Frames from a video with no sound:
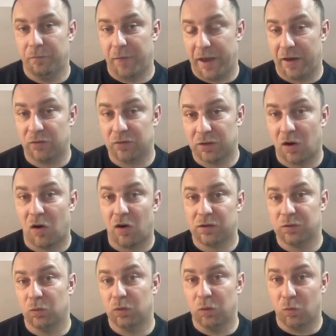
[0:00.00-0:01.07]
Magnus
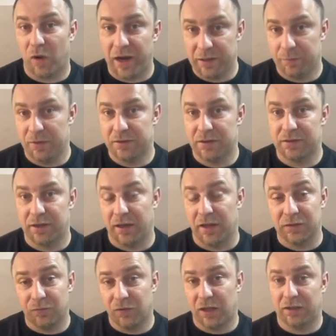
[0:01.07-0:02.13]
Carlsen with the white pieces
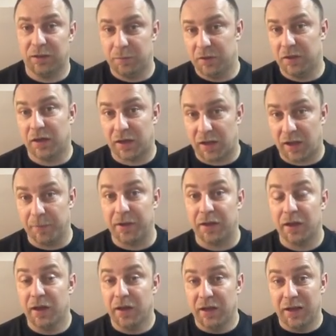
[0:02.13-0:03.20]
against Vladimir Kramnik,
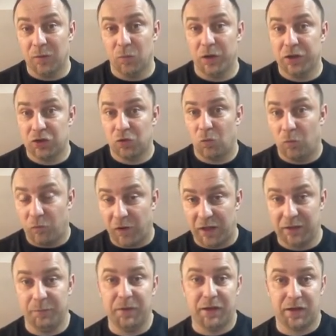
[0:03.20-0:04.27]
in which
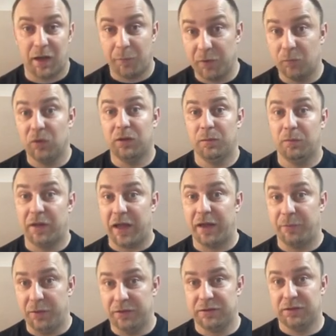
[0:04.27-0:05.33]
Vladimir Kramnik with the
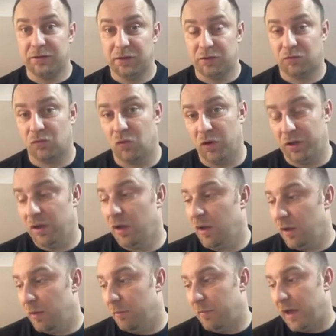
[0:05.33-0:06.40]
black pieces destroyed
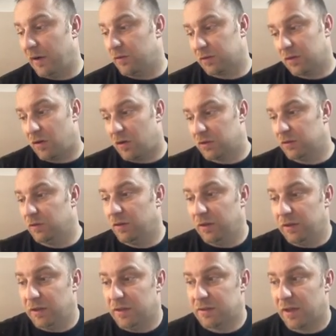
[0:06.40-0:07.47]
Magnus Carlsen
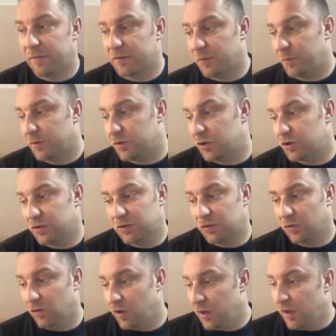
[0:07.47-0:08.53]
in these types of positions.
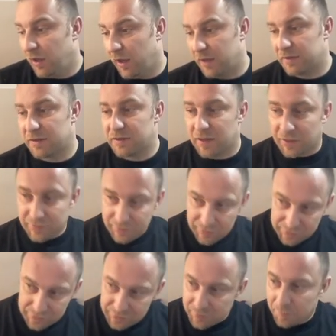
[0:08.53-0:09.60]
So as I said,
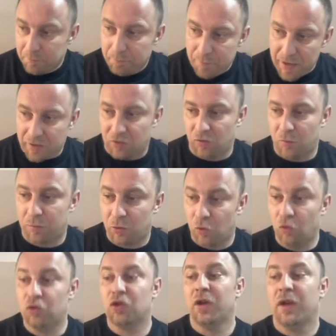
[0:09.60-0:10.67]
this is a better
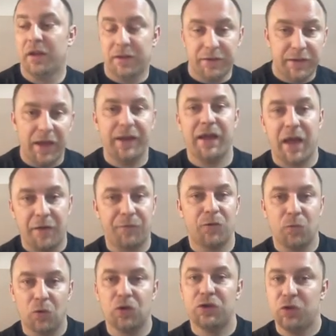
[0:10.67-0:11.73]
approach. Then
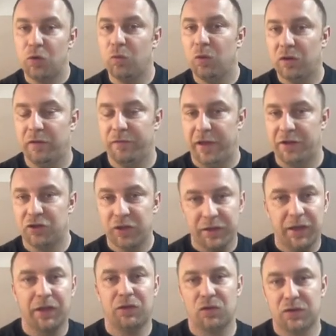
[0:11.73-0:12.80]
afterwards, you will eventually
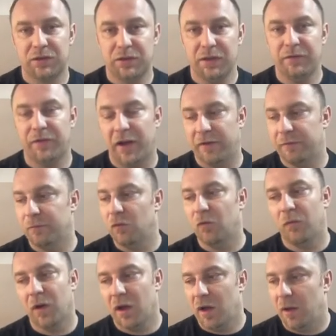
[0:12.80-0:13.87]
get your c five
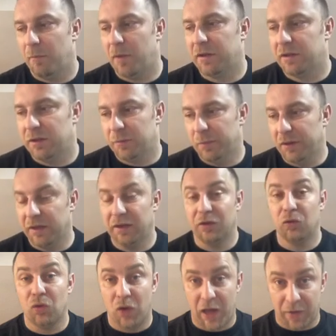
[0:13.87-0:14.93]
move, but in the beginning,
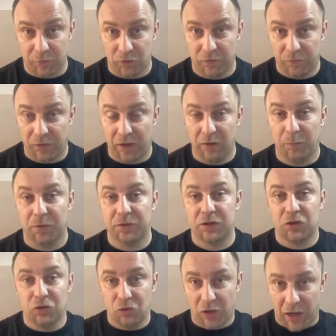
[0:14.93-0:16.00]
you have to defend the
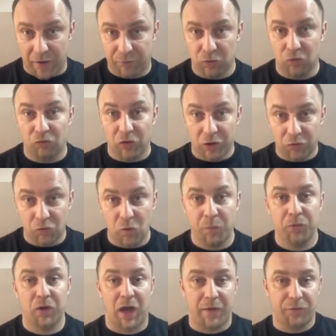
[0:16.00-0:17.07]
position, you have to
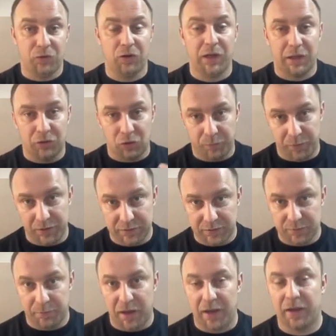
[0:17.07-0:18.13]
regroup, you have to get your
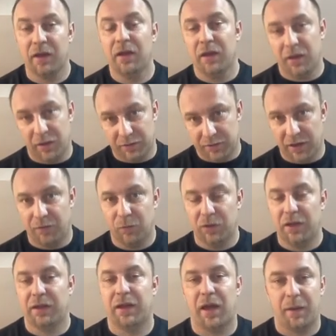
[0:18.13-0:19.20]
pieces back, and then when
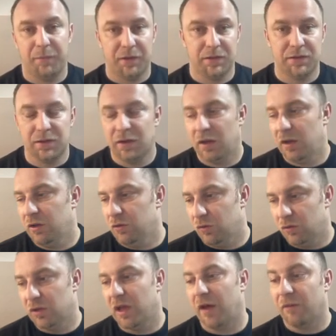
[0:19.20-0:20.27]
that happens, you
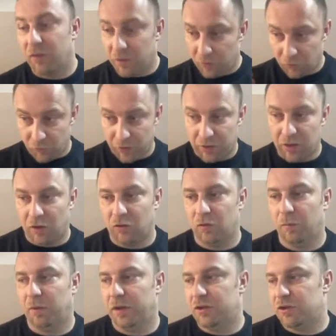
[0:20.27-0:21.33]
could have great
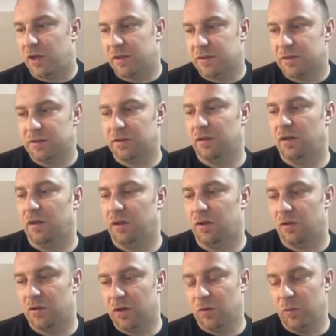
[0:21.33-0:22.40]
counterplay chances uh,
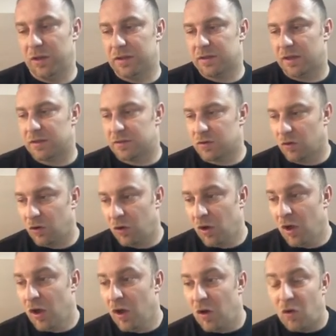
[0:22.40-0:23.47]
here on the queen side. So,
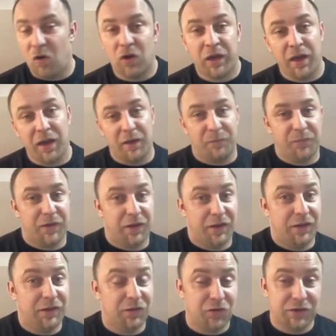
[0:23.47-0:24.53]
okay,
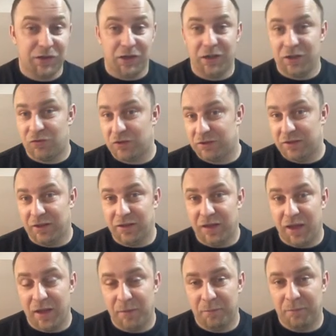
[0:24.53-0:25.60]
interesting, interesting
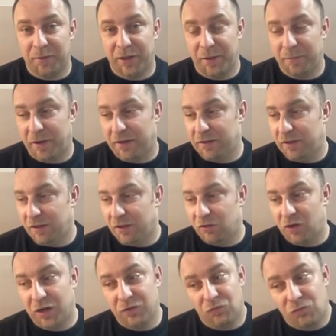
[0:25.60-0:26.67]
game played by Ding
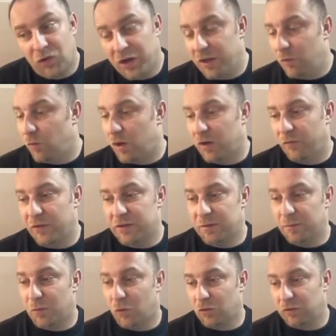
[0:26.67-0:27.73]
Liren, really one of his
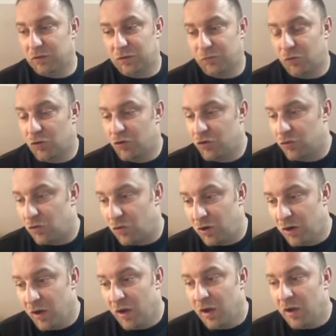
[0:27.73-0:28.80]
immortals for
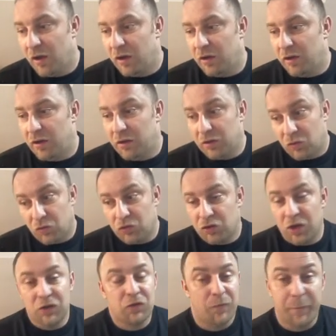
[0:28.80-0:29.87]
sure. Uh, in the
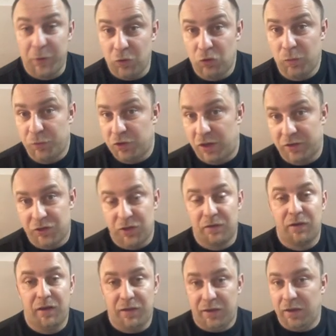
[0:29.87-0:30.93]
continuation of my YouTube chess
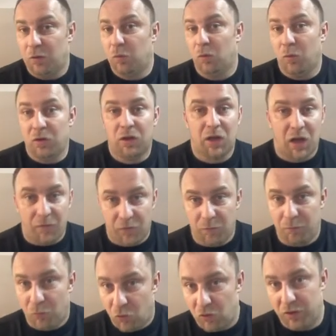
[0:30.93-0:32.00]
channel, I think we will cover
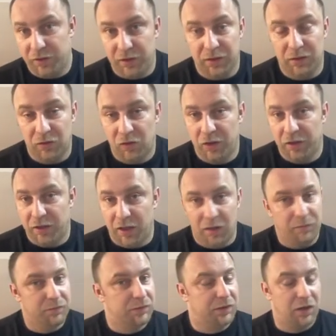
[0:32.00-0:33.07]
more Ding Liren games.